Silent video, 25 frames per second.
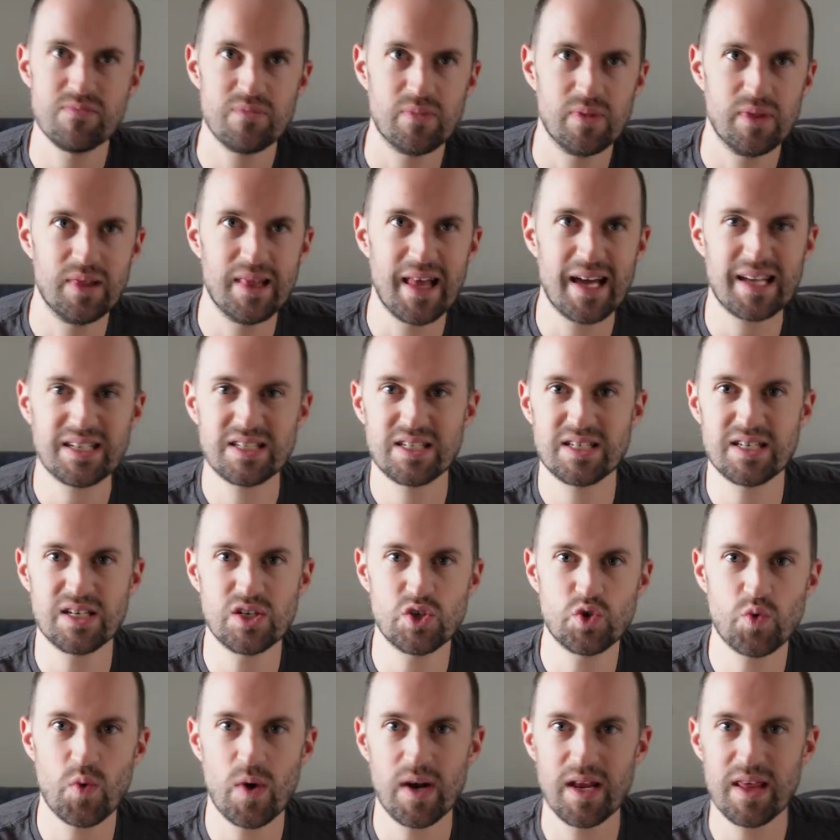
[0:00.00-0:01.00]
less than
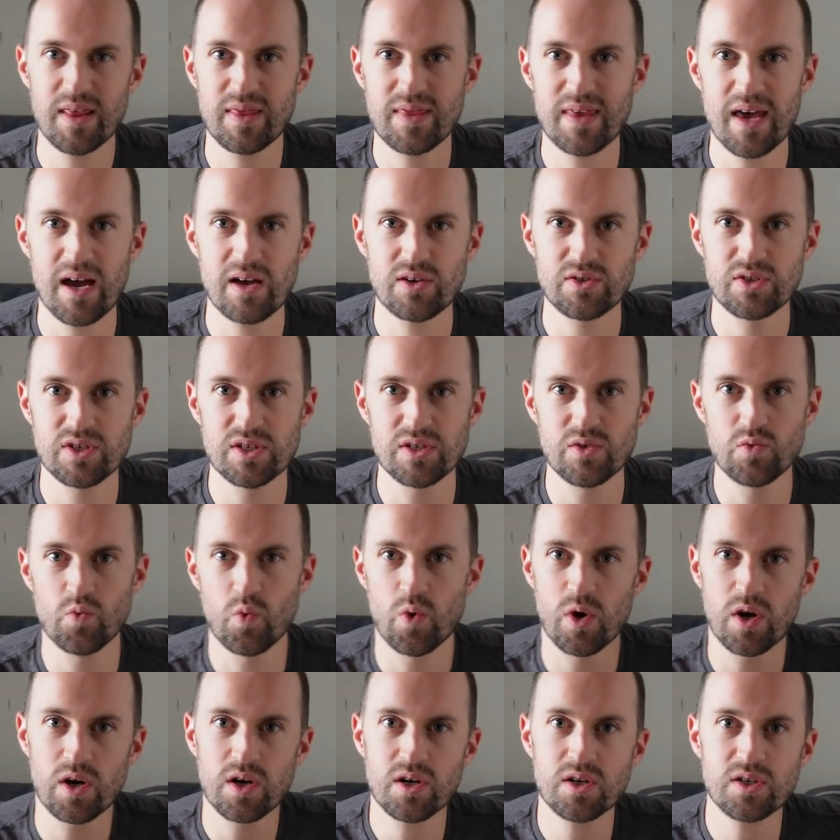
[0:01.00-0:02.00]
20,000
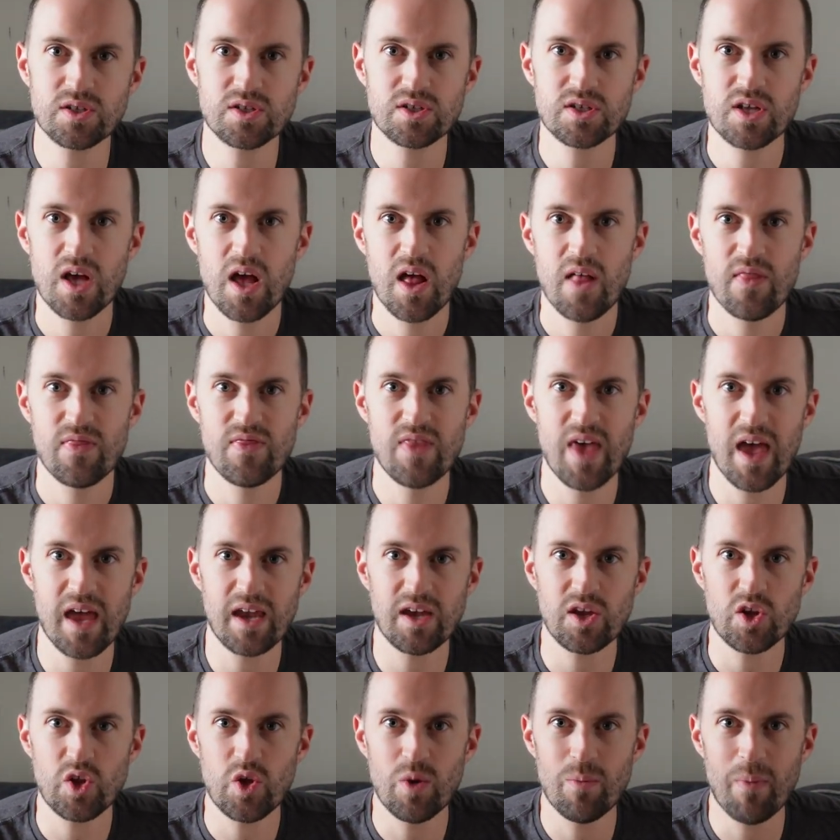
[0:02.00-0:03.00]
words,
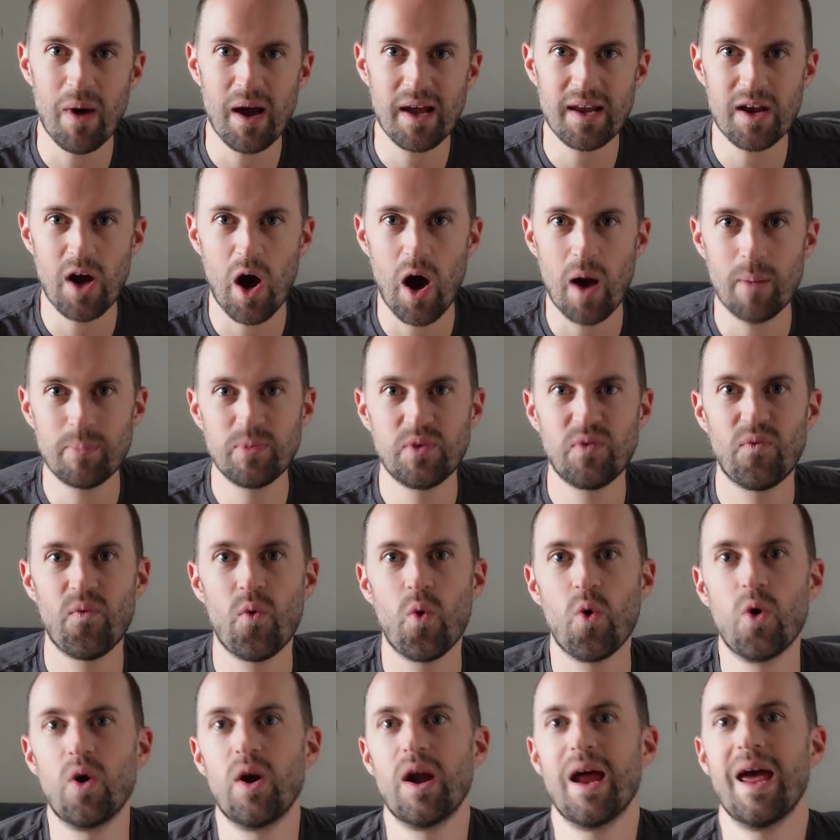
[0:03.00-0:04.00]
then you might opt
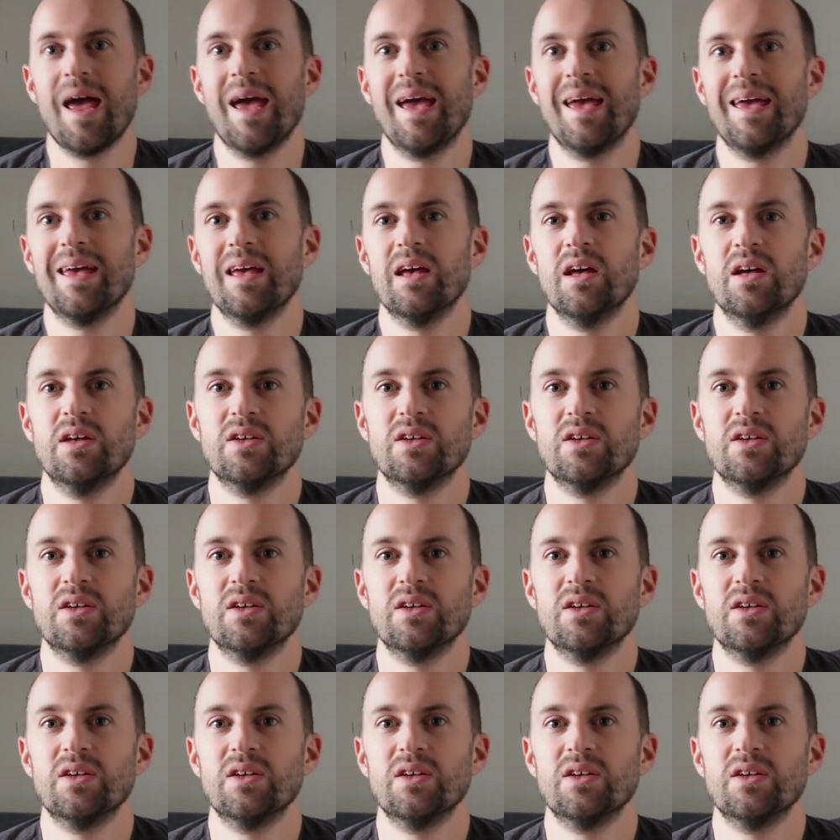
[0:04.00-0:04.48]
for a